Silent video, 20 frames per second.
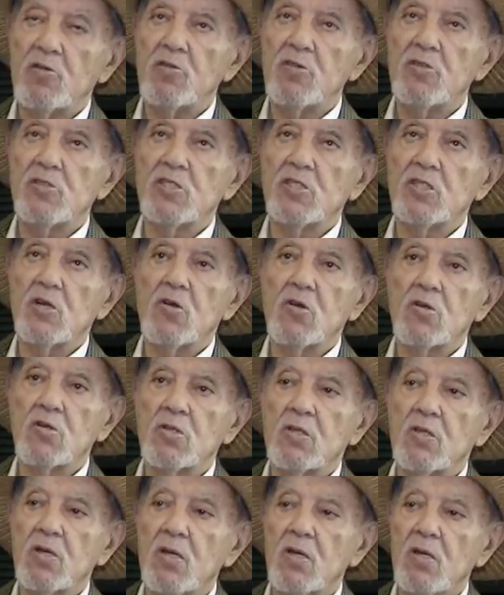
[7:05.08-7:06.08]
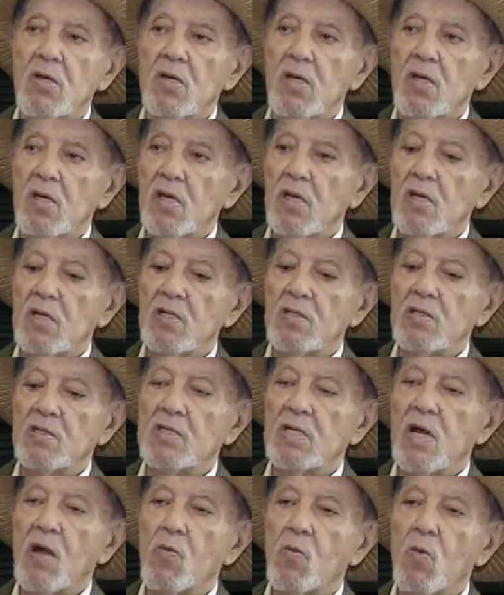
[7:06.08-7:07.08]
resort in
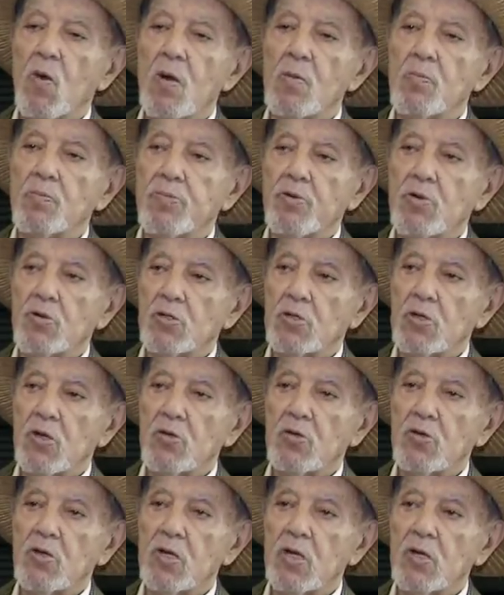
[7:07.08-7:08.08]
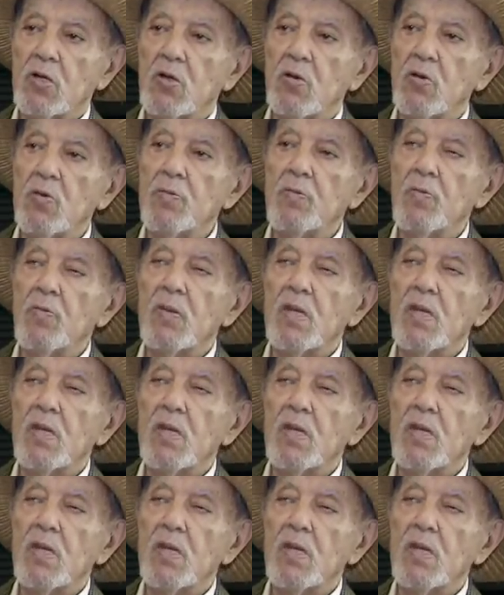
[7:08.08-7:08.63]
San Juan, Puerto Rico,